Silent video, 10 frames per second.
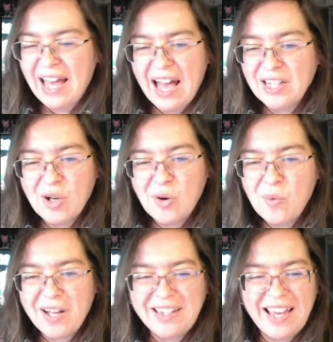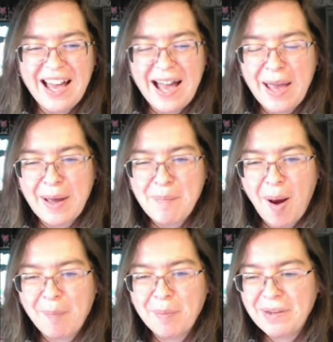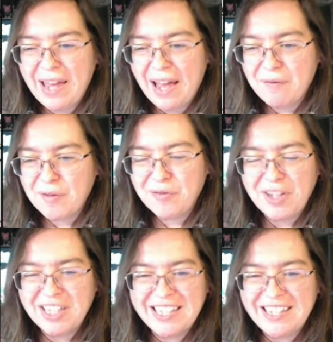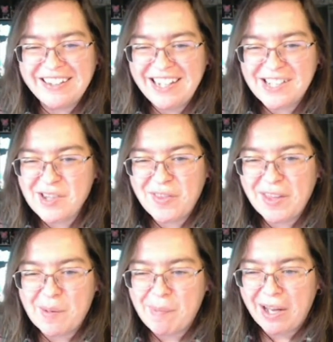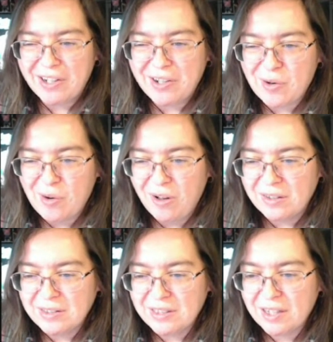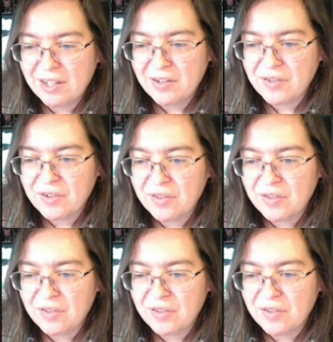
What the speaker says: know what? Yeah, I probably have a feeling he doesn't think about it at all, to tell you the truth.